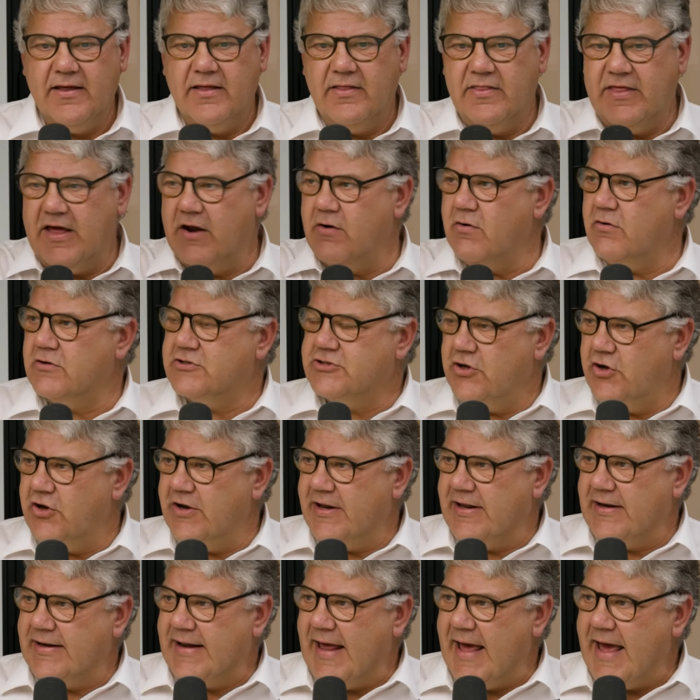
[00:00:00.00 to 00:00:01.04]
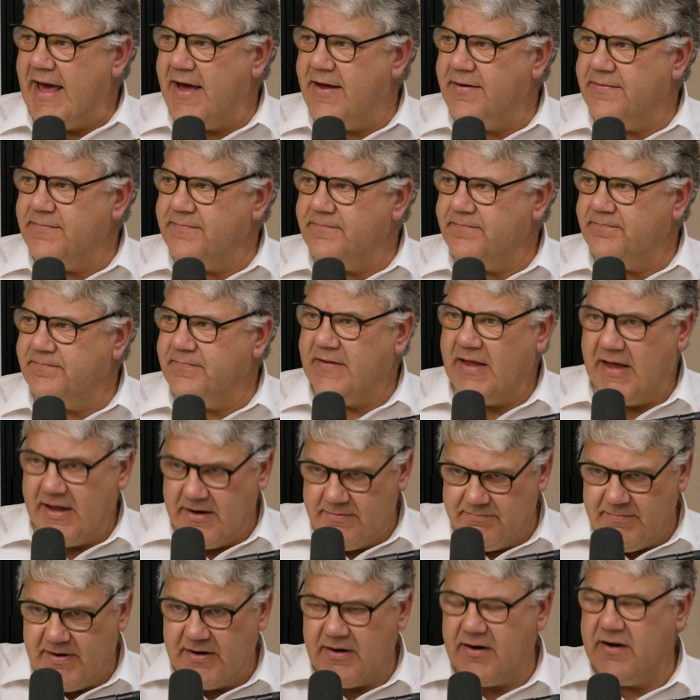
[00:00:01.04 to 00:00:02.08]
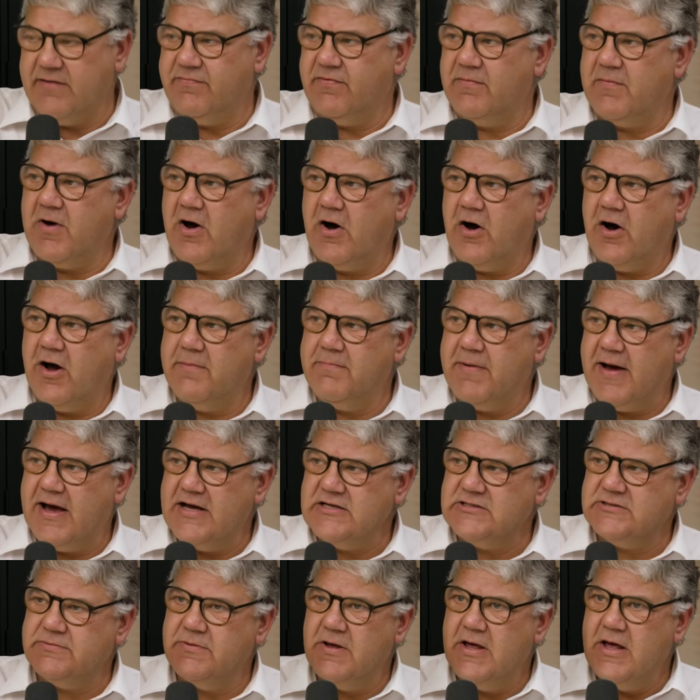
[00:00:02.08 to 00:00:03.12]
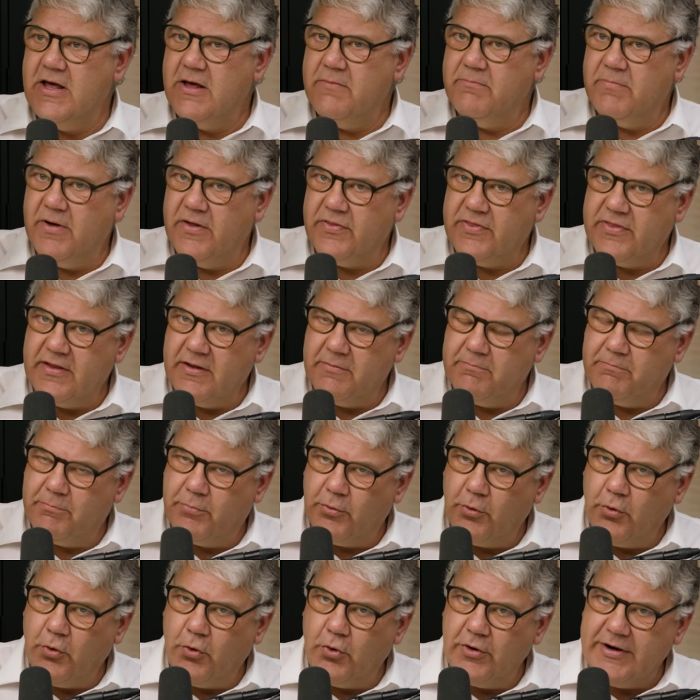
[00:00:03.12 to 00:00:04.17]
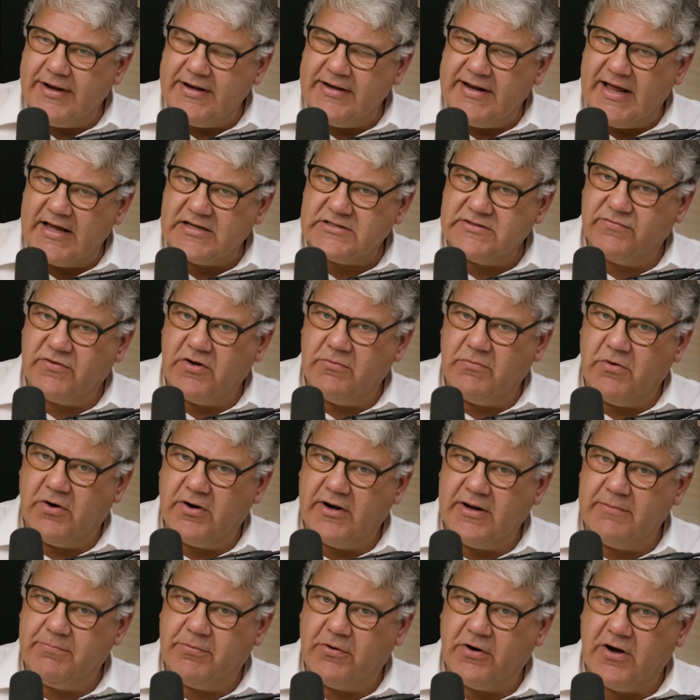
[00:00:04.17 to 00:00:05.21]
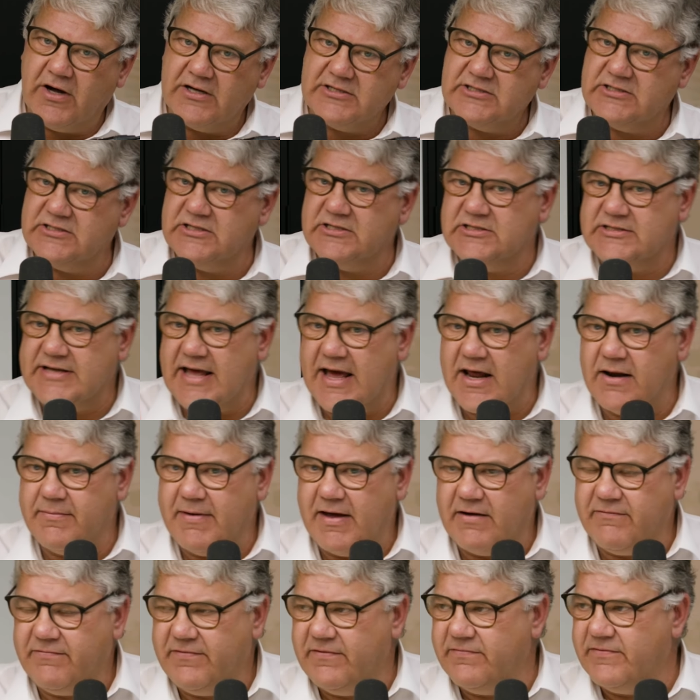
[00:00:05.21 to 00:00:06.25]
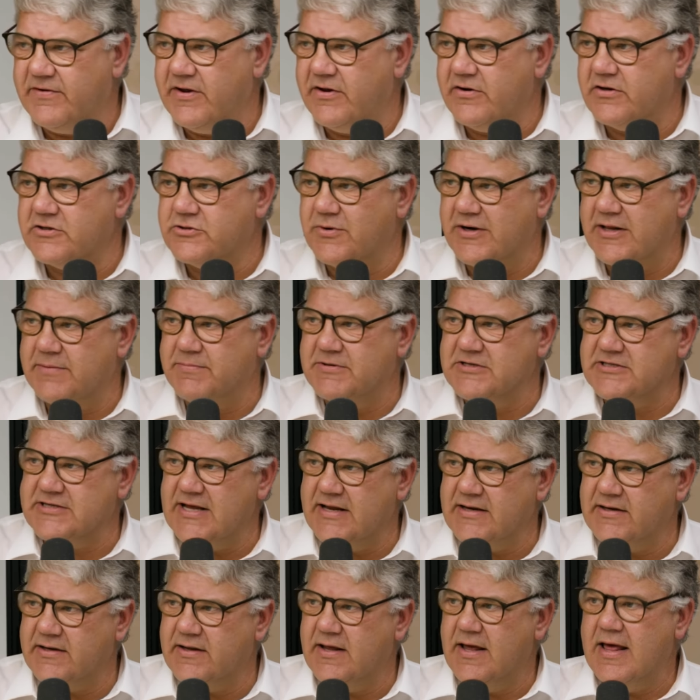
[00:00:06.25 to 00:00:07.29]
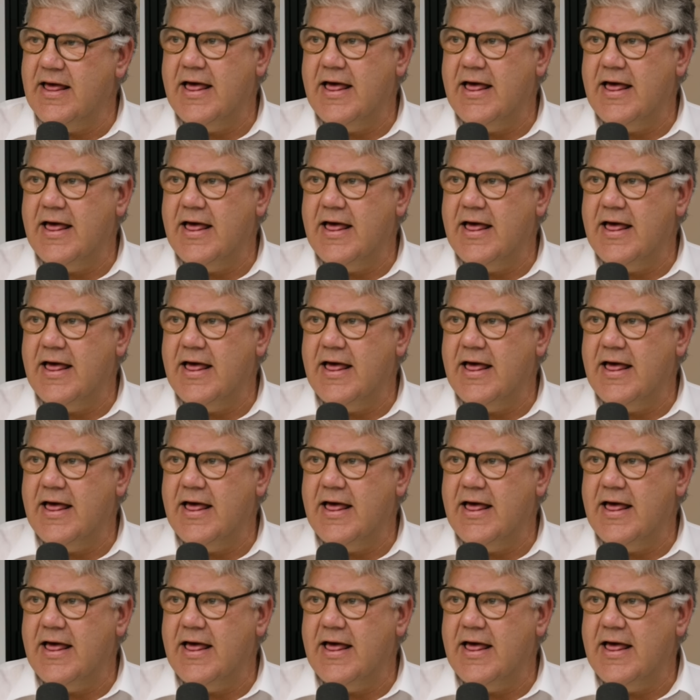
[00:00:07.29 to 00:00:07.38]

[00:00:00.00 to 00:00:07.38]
they're all turning down, admittedly from a high base, but the broad index of commodity prices is down about 15 or 20%.